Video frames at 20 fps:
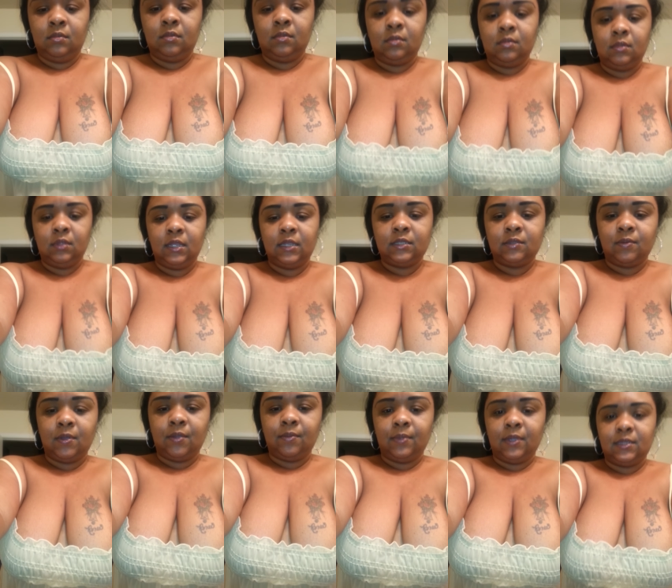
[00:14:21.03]
That's one
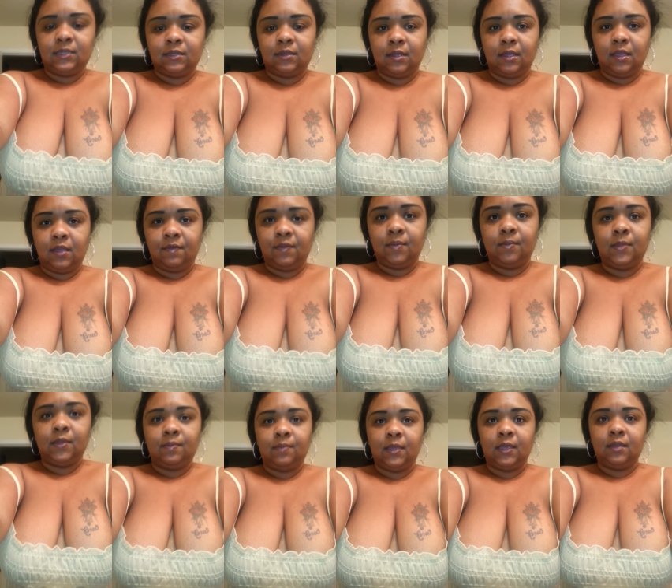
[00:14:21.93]
reason I haven't been
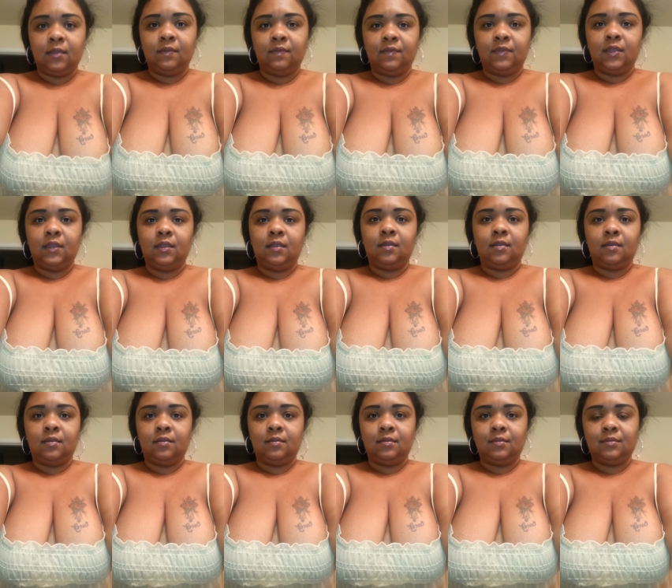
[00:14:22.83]
making
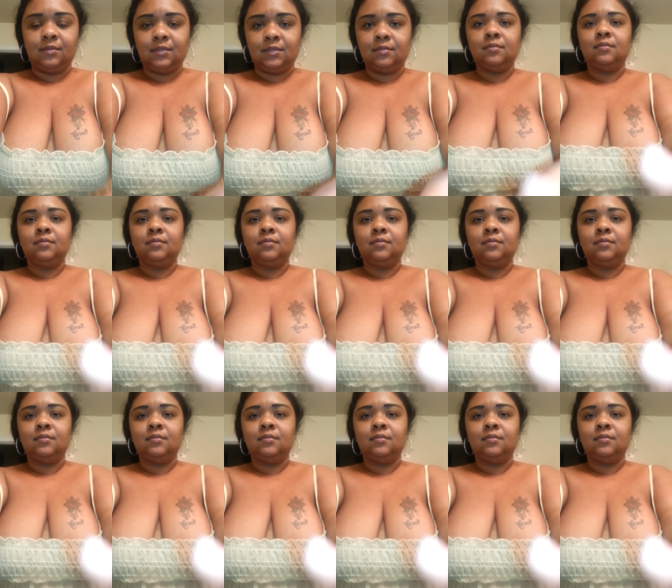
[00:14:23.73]
videos.